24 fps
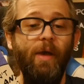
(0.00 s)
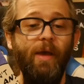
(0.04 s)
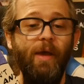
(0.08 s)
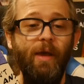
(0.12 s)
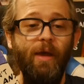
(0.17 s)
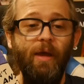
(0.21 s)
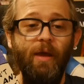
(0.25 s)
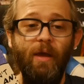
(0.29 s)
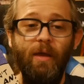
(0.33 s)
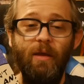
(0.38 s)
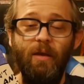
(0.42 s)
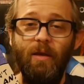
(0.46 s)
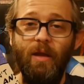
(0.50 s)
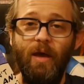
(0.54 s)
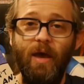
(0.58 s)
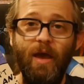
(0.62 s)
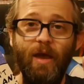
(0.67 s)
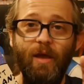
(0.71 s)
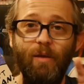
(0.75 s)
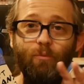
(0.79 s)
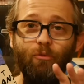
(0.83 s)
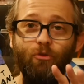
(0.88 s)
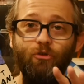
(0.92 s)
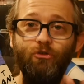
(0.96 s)
And
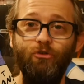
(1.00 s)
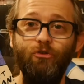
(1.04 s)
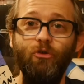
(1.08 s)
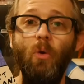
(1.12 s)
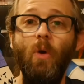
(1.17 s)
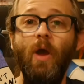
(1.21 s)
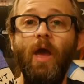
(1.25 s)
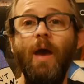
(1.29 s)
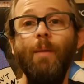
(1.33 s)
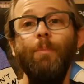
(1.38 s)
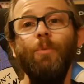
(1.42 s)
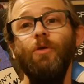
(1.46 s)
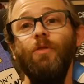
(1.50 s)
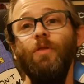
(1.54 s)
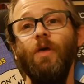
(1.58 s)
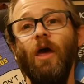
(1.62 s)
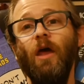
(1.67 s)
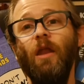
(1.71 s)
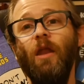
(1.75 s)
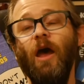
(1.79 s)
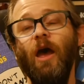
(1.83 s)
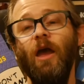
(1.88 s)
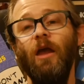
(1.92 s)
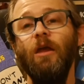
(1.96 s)
I'm so happy
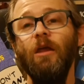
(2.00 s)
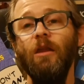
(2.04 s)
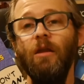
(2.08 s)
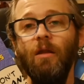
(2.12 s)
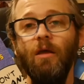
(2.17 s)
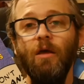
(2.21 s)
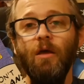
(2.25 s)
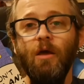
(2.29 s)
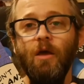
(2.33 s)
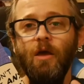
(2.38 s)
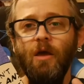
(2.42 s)
that I can